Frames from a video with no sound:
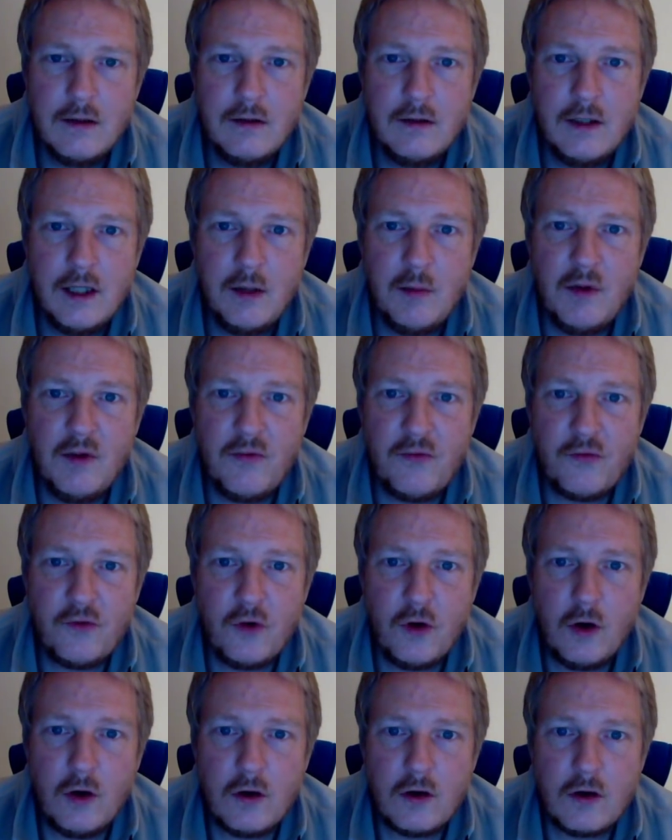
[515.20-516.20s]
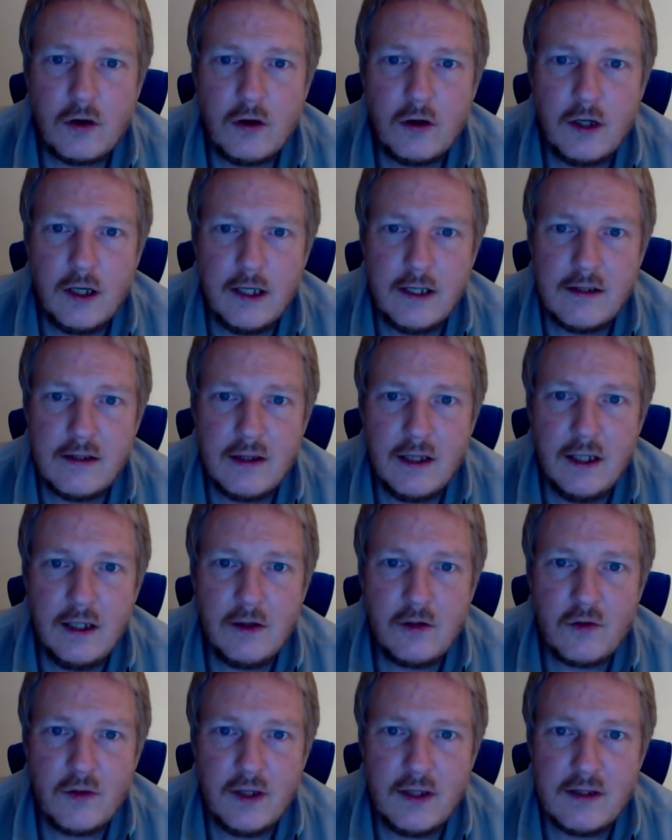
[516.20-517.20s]
Timmy Frocker has an
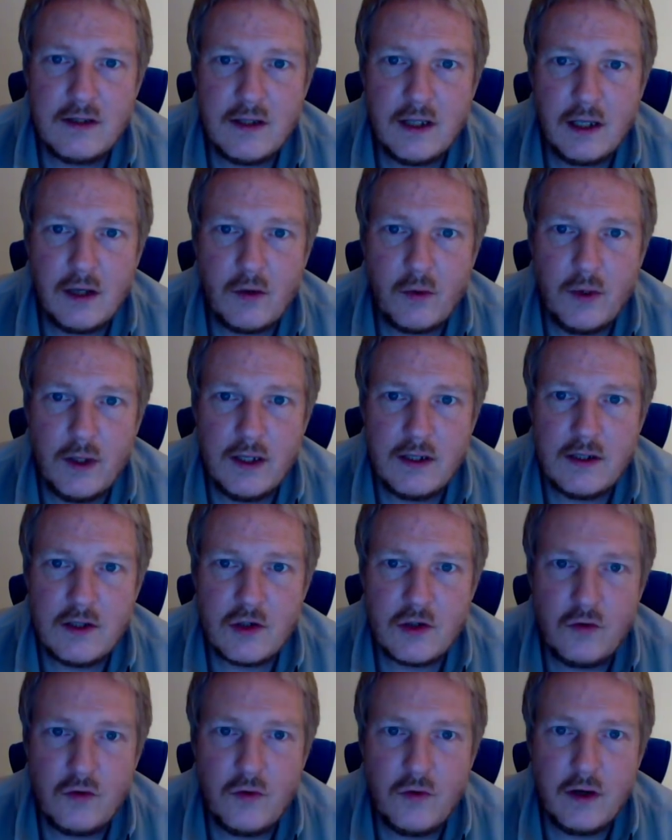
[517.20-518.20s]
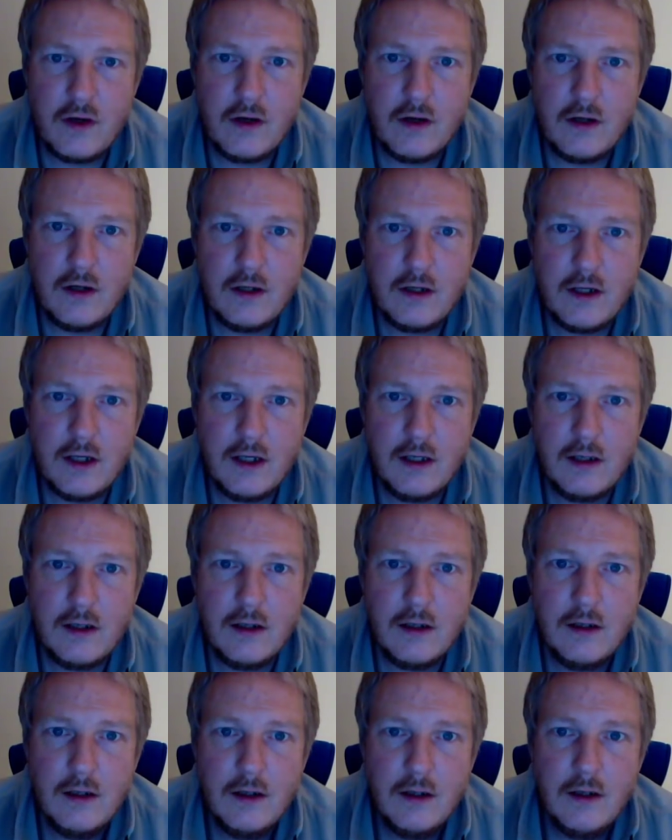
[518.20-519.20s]
interesting question
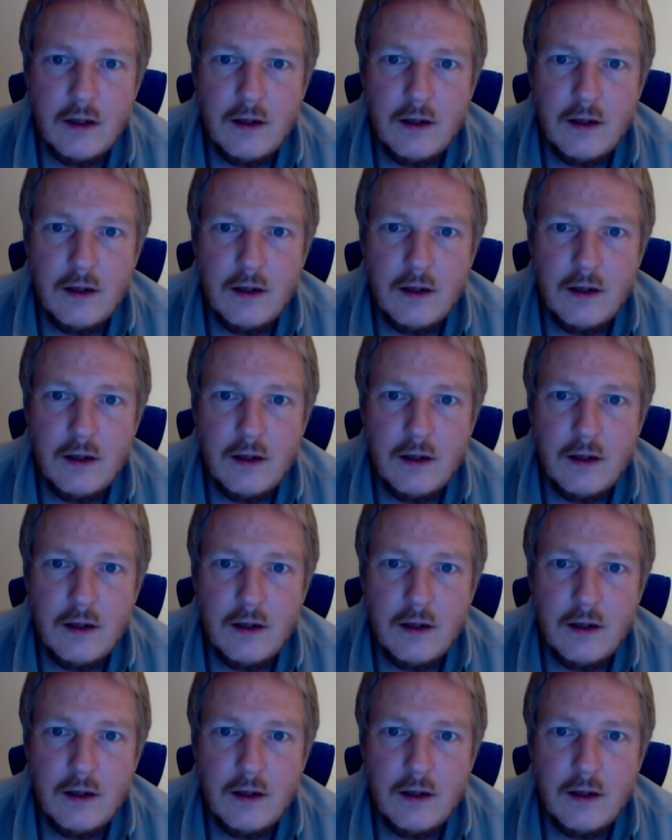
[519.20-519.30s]
regarding,